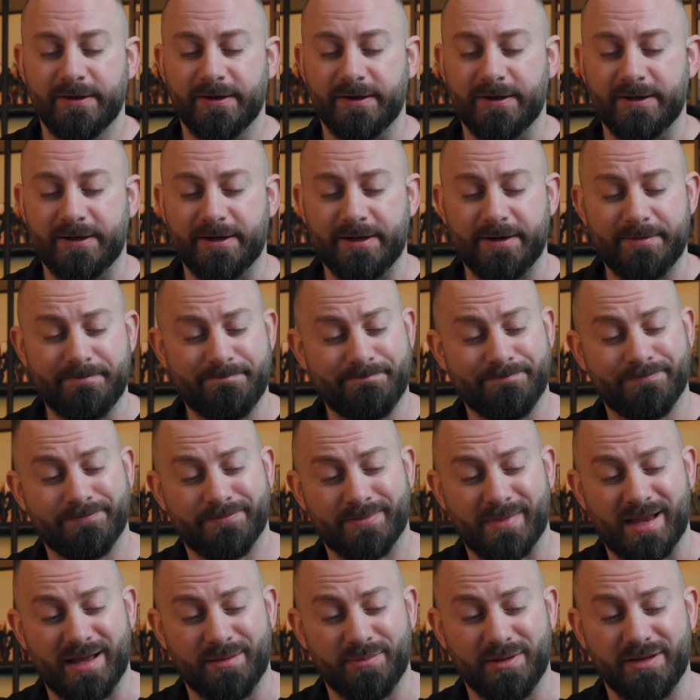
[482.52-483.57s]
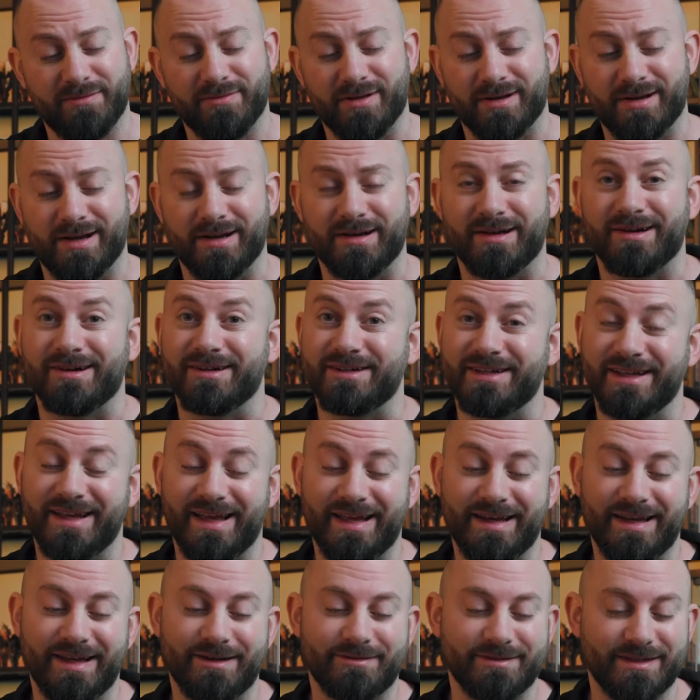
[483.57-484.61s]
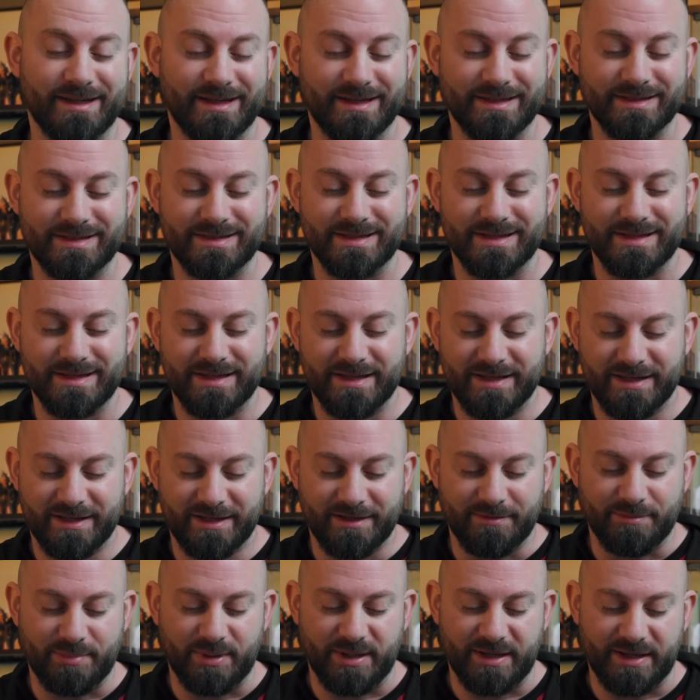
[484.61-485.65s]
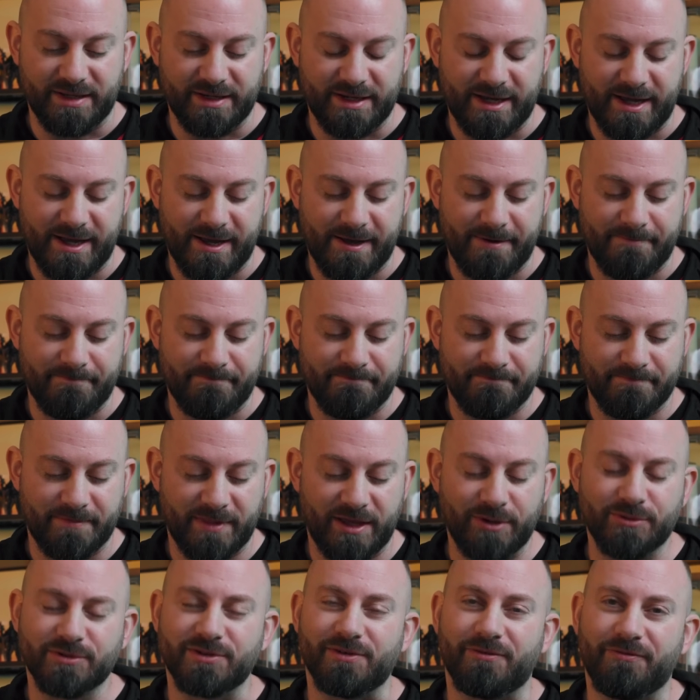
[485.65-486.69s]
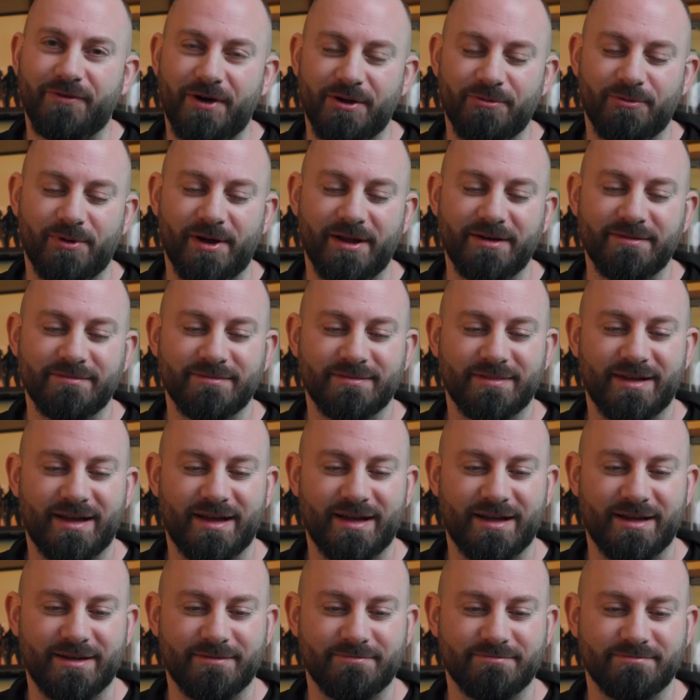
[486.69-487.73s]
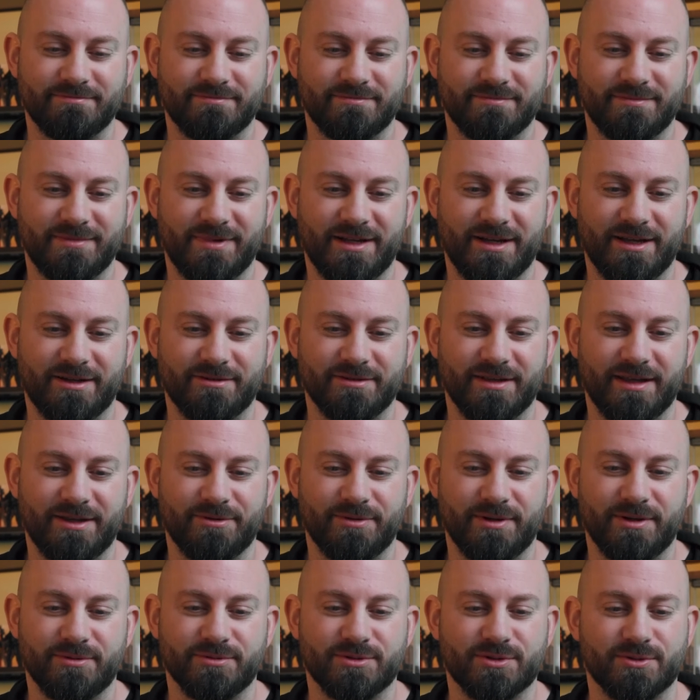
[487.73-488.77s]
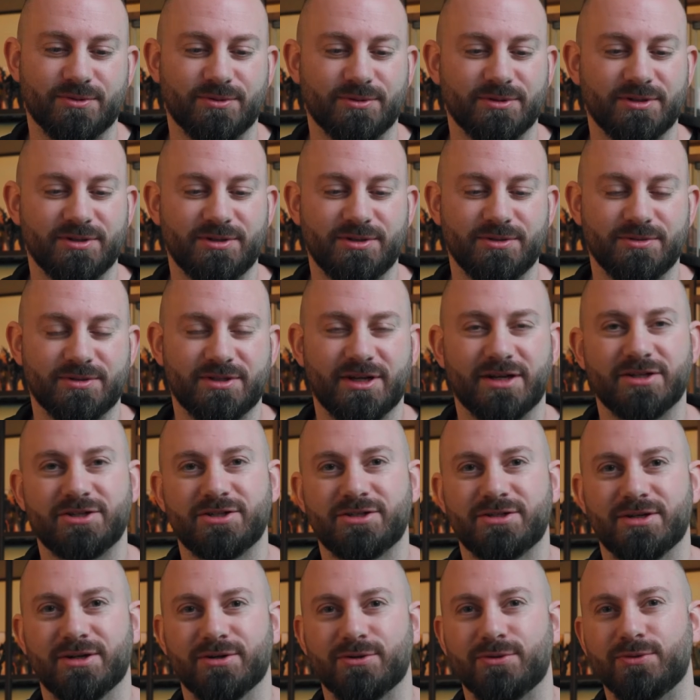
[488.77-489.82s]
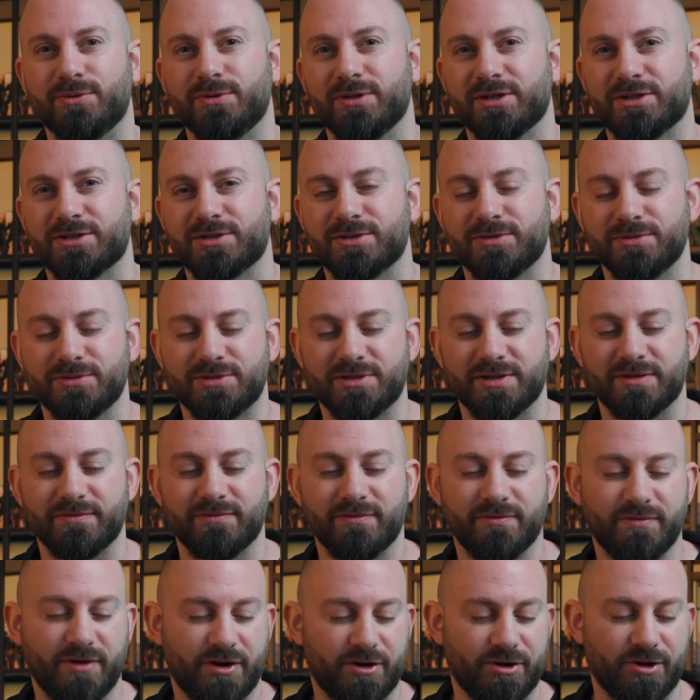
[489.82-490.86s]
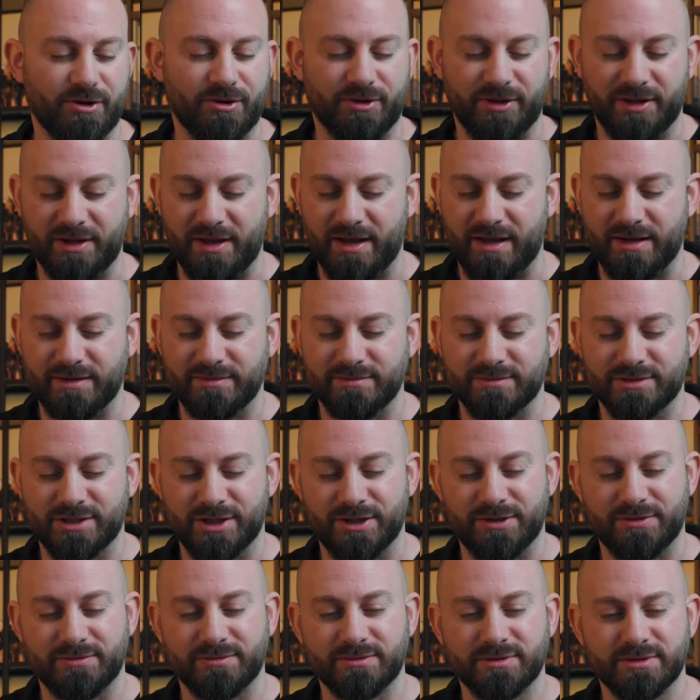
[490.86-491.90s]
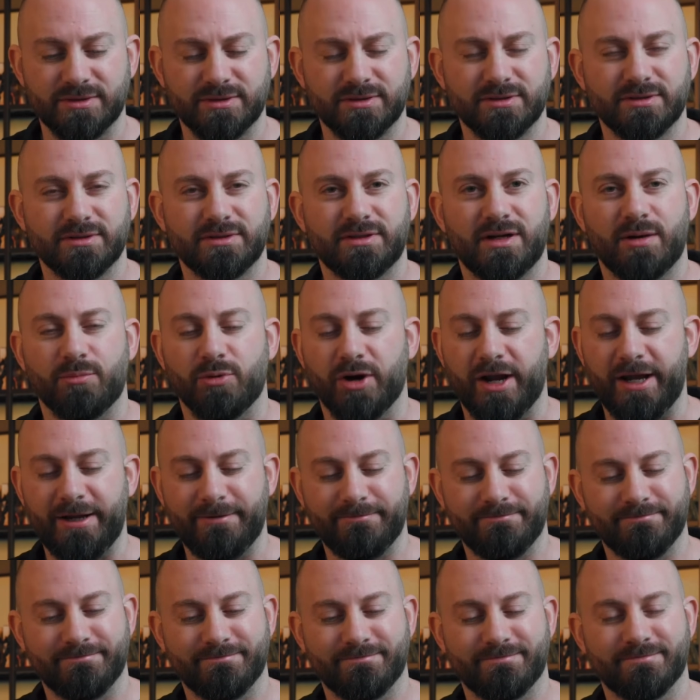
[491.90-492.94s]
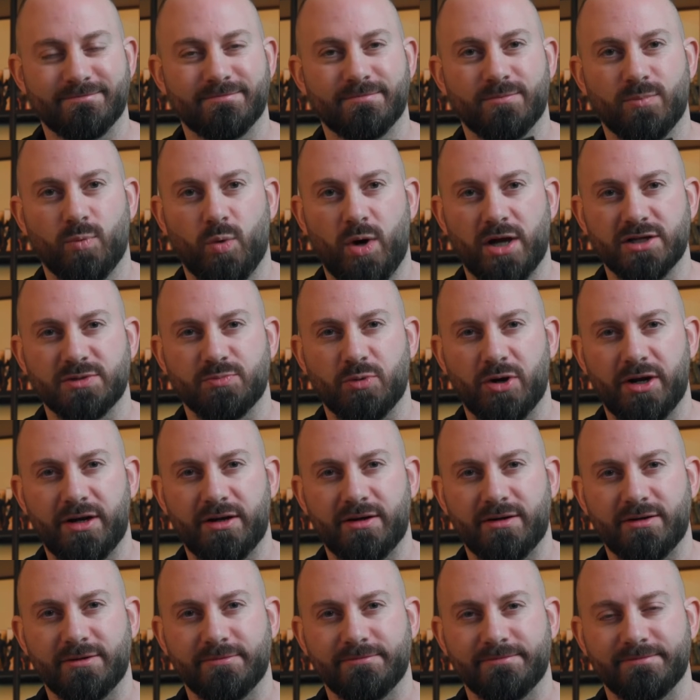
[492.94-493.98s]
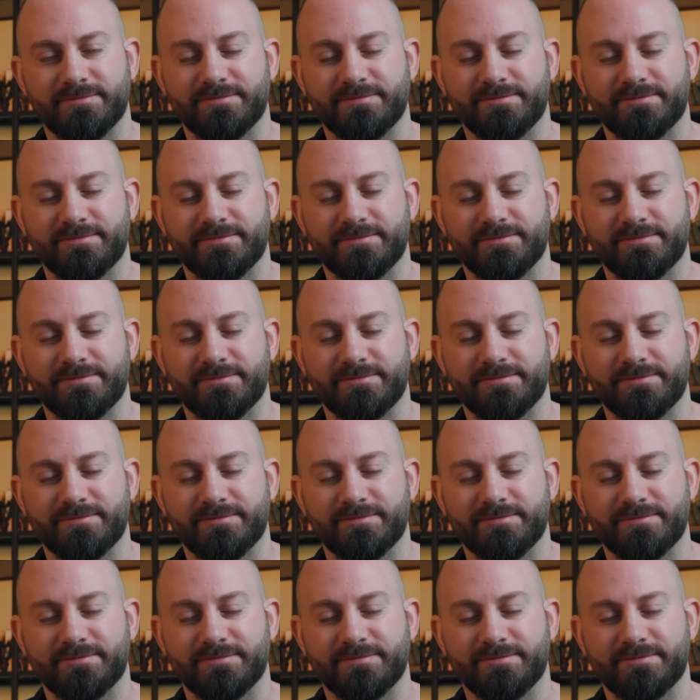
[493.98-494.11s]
I believe they're kind of hard to get nowadays. But he was a fun one. You know, it was cool to do such a cool exclusive very early on. So number 8, Wasp Raider.